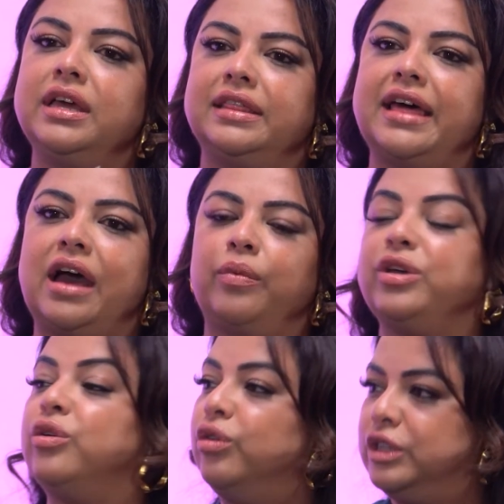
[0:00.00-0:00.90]
that where
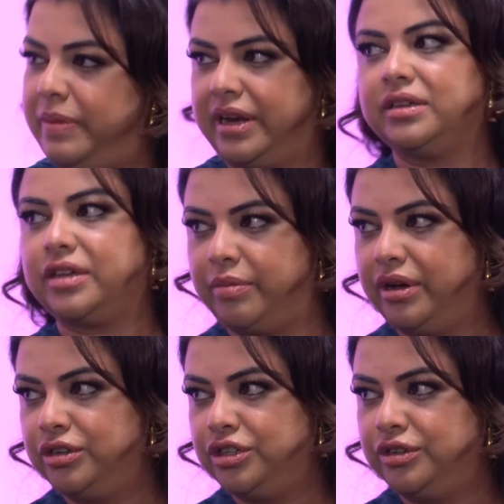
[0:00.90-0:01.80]
you're not spending so
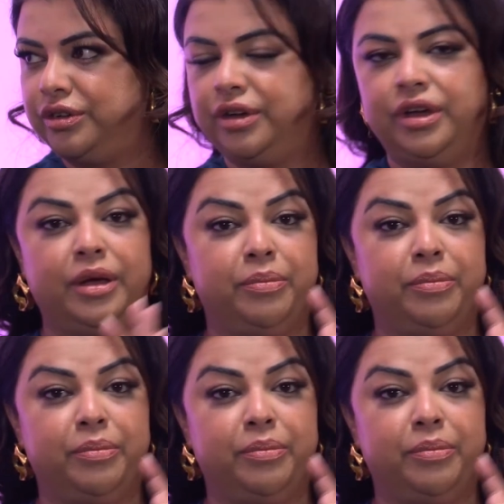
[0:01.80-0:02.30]
much, mm-hmm.